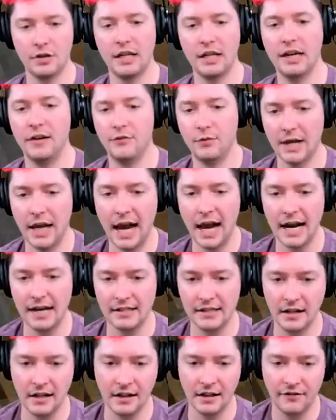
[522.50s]
that if we
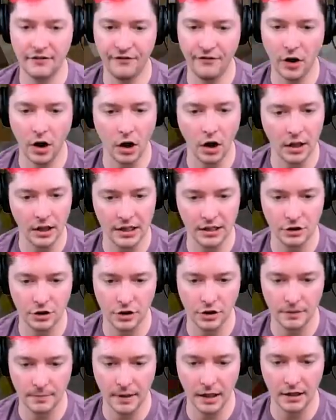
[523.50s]
accidentally fall
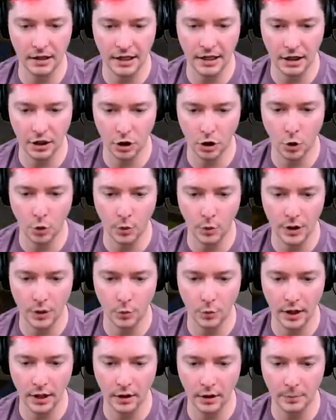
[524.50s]
into the middle here, we
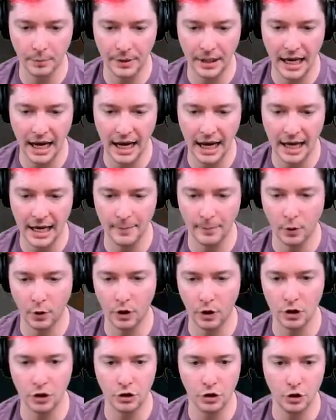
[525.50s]
will be
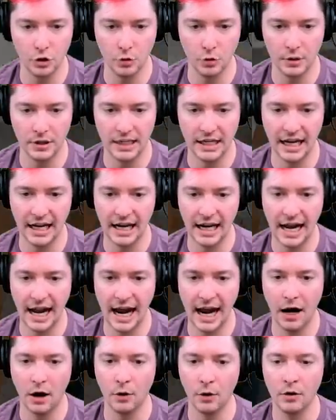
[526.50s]
able to get
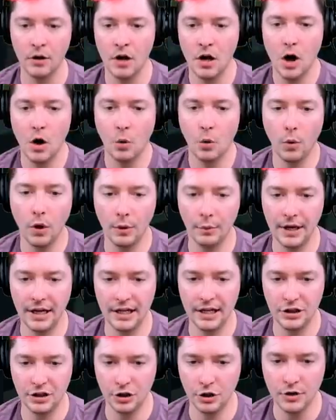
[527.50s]
out. One way
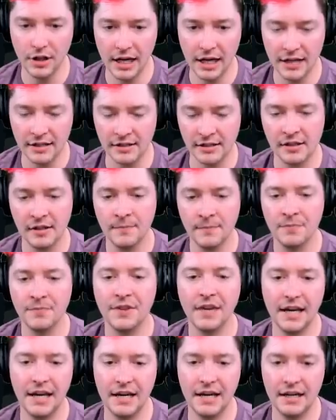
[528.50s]
to do this
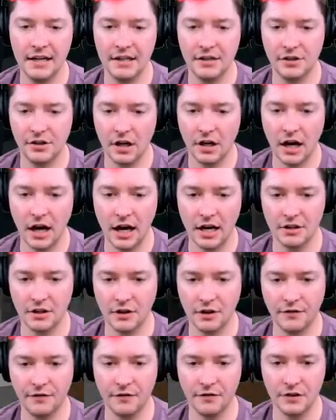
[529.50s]
is uh,
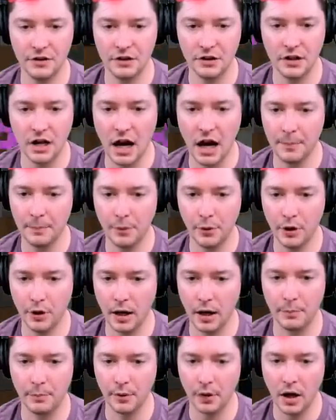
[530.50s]
to not put
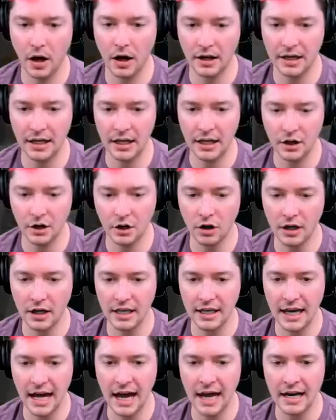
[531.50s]
a block here
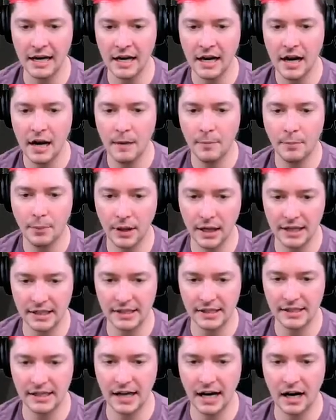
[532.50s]
yet.
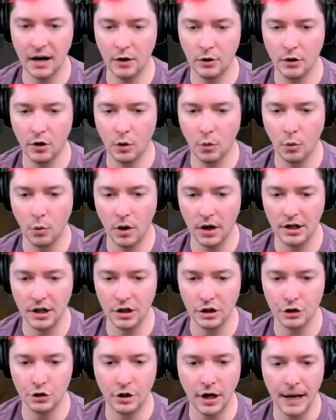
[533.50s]
Place down
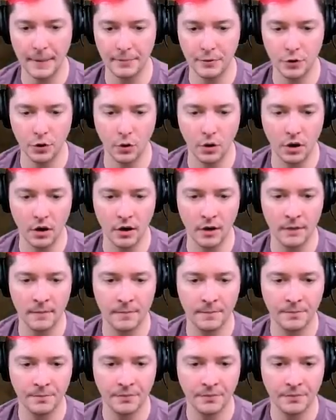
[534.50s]
one trapdoor.